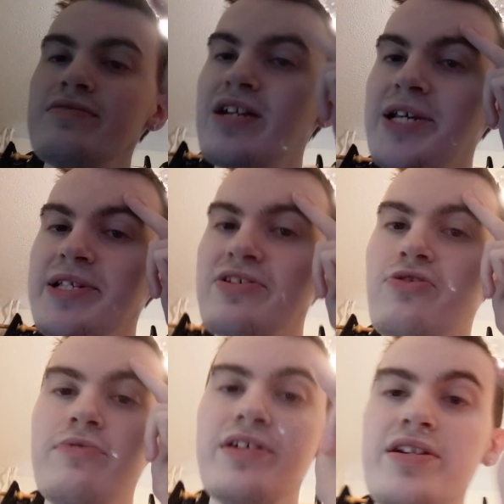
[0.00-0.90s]
time, guys, like
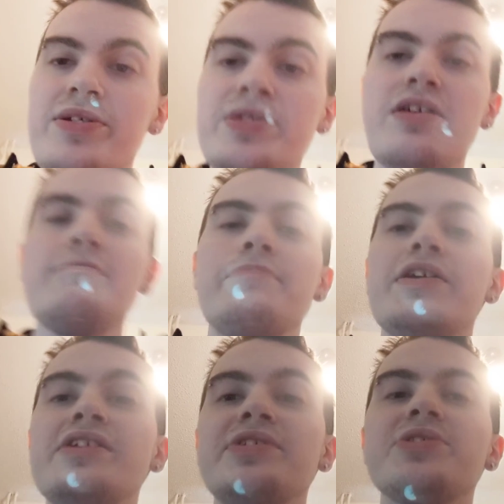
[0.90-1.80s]
always,
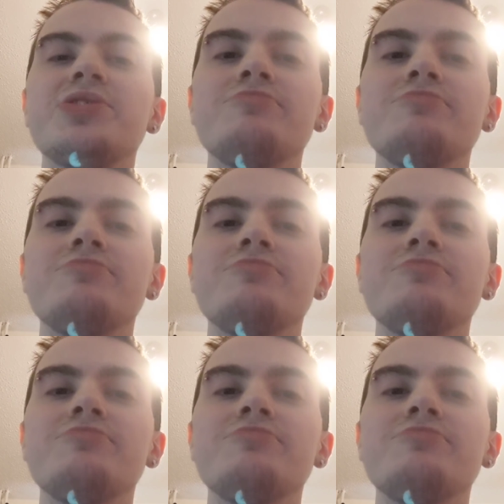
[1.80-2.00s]
peace.